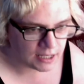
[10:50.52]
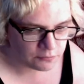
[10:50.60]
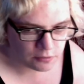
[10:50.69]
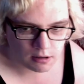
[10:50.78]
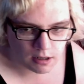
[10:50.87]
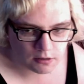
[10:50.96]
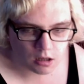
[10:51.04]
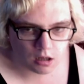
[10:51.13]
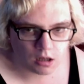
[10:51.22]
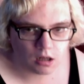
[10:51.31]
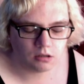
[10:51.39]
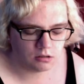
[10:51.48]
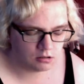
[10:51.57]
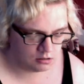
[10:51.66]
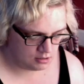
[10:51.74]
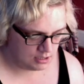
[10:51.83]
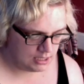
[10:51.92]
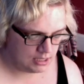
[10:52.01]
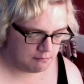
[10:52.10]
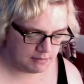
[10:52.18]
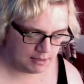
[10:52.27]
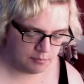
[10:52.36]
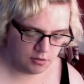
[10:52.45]
far I've got on
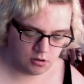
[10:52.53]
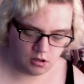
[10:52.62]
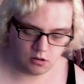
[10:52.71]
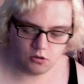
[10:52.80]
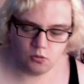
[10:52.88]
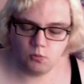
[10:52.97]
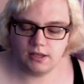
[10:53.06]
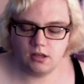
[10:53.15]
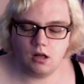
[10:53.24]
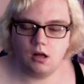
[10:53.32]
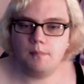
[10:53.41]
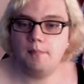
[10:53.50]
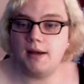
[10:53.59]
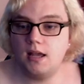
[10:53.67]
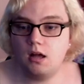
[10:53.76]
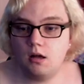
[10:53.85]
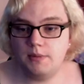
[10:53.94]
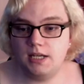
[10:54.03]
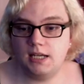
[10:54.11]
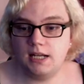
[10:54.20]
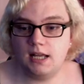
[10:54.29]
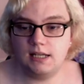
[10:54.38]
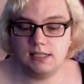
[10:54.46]
my book on Wicca by Harmony
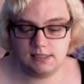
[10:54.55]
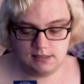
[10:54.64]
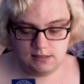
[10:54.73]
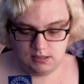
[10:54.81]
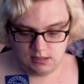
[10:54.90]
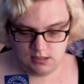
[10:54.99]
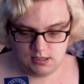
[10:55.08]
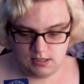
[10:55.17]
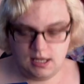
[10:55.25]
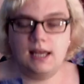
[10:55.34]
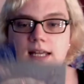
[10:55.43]
Nice. I